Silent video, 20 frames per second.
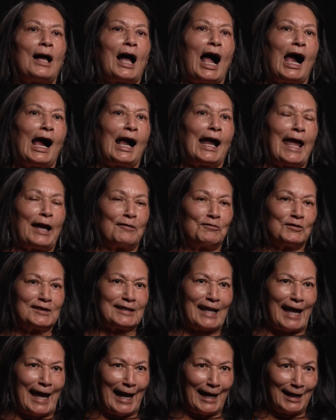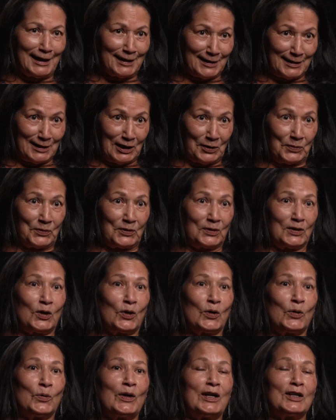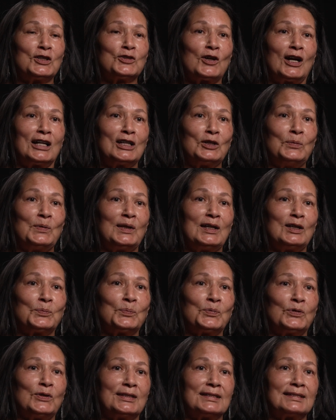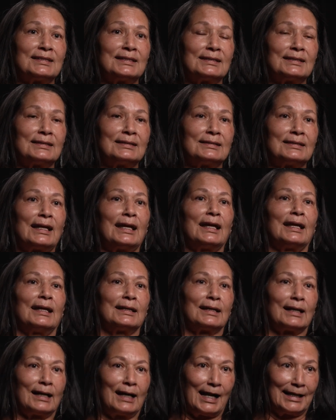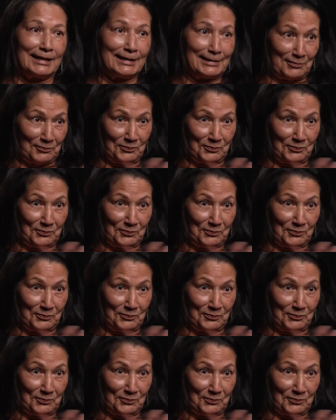I was asked to go and try to be the princess, and I